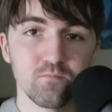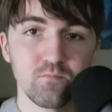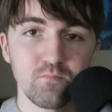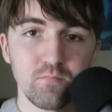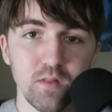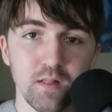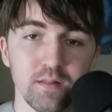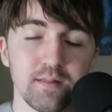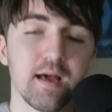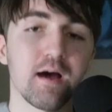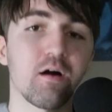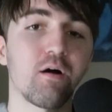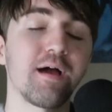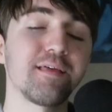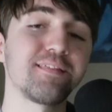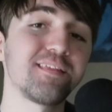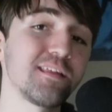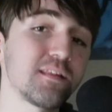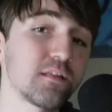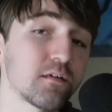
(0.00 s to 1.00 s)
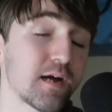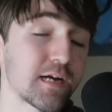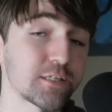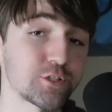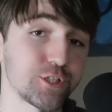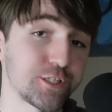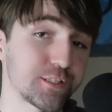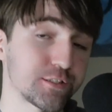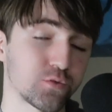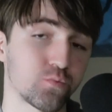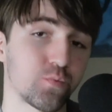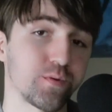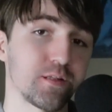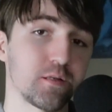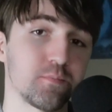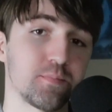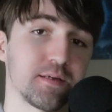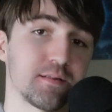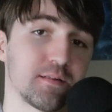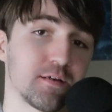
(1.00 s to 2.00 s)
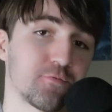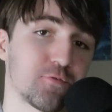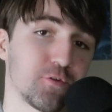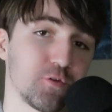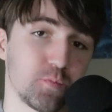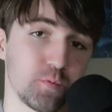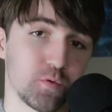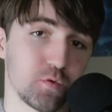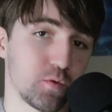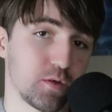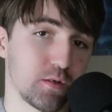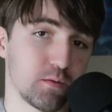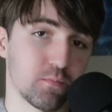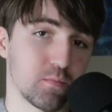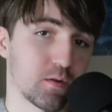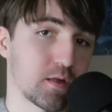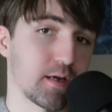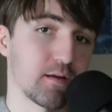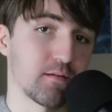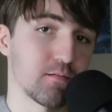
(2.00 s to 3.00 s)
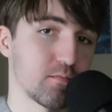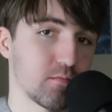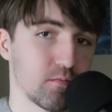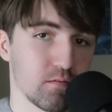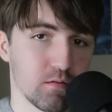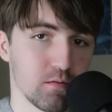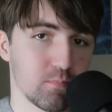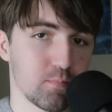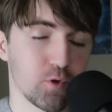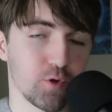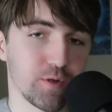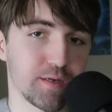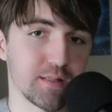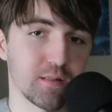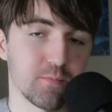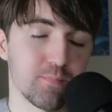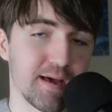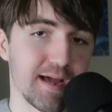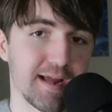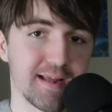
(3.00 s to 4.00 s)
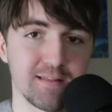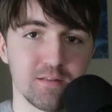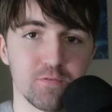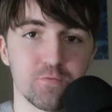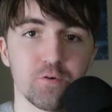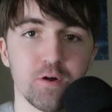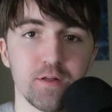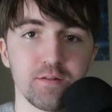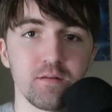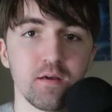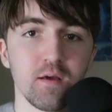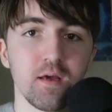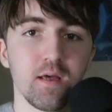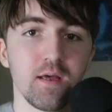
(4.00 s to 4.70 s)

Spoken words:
Now, I think there actually is a really big difference between like pulling in the back and the front.